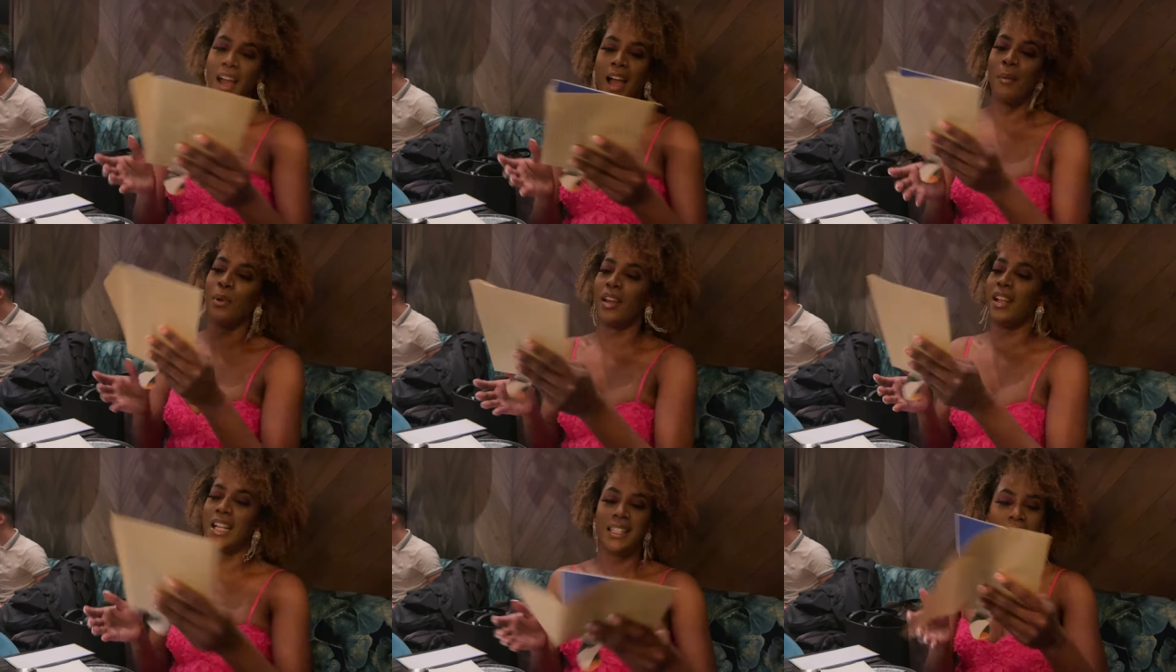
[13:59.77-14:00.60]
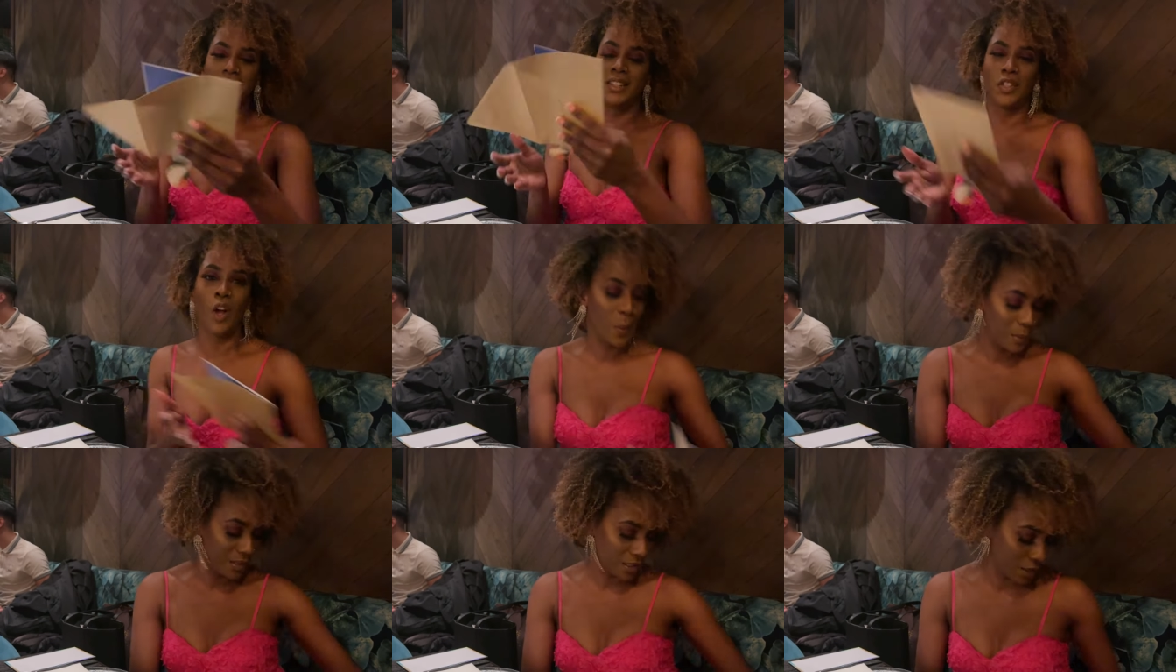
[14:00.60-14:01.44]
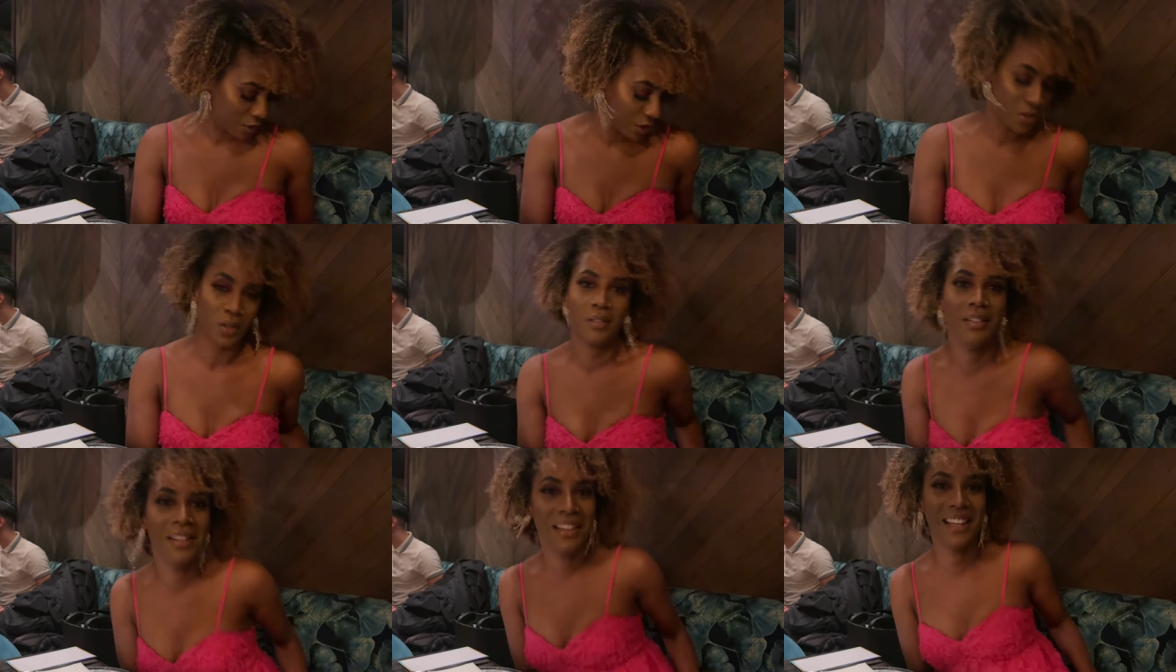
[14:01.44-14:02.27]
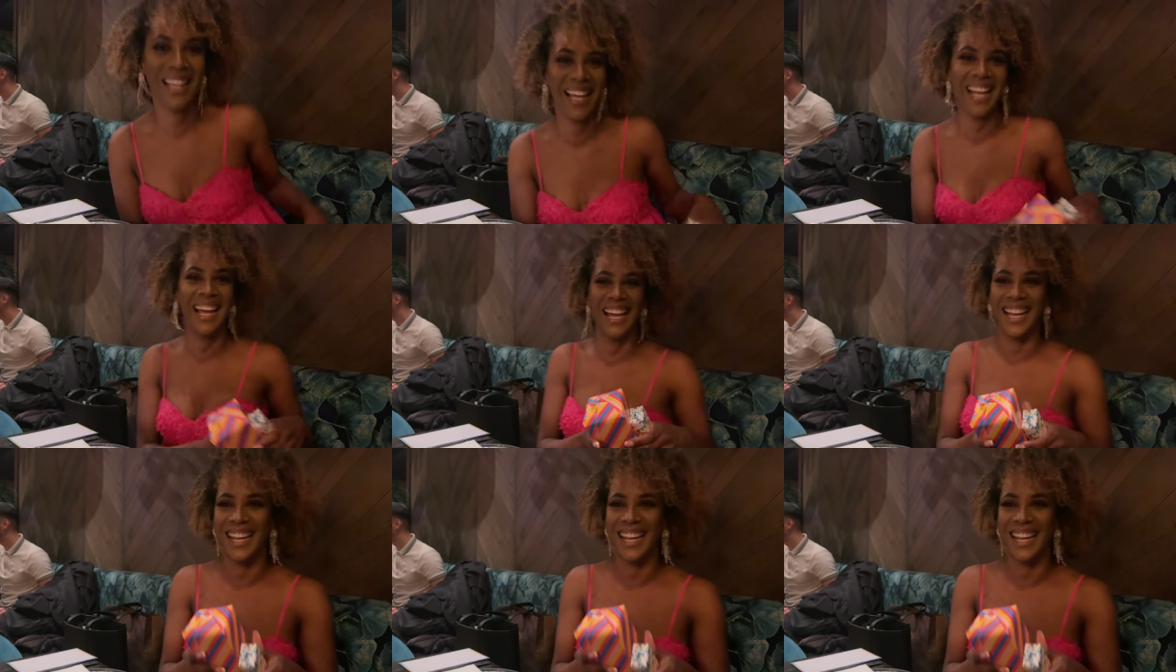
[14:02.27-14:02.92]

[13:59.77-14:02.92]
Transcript: I'm gonna take this all the way to CURACAO.